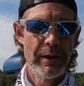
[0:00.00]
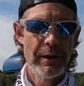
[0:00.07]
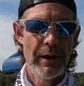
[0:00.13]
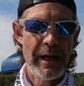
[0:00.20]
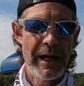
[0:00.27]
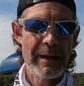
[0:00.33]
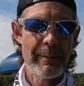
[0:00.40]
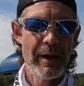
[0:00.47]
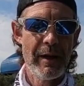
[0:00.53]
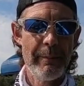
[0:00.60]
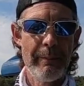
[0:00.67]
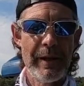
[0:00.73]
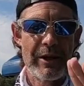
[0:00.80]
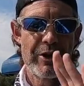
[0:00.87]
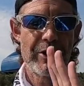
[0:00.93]
line them
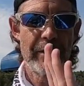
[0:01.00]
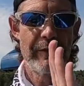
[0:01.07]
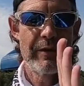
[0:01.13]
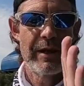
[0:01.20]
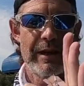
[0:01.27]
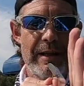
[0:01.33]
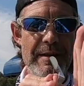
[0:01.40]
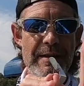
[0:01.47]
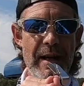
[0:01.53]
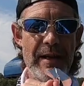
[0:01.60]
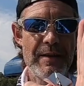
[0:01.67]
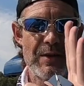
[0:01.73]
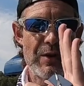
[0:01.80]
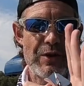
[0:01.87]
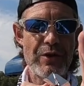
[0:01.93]
up, make sure everything is
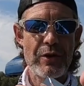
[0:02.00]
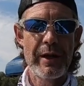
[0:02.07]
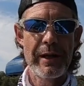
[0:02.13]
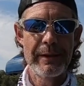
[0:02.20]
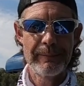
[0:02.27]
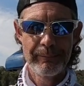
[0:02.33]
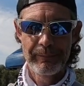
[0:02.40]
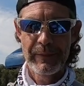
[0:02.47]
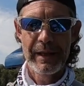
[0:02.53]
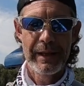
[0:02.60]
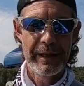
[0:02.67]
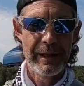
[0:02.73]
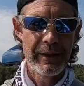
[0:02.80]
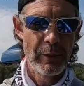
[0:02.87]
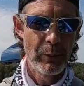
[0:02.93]
nice and straight,
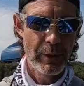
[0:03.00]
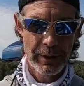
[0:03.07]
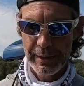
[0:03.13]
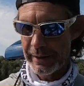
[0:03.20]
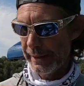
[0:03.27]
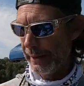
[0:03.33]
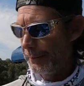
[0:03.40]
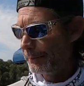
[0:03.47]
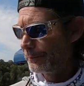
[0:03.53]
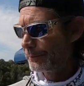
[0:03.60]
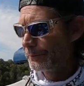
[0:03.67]
and it'll work again.